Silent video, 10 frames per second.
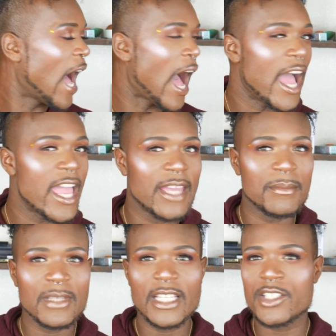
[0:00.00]
I
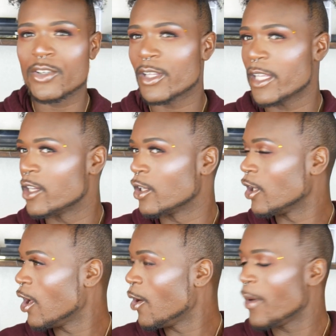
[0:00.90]
am literally
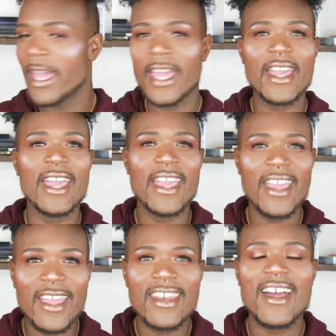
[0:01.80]
glowing
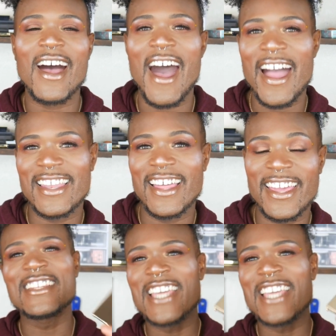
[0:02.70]
in highlight.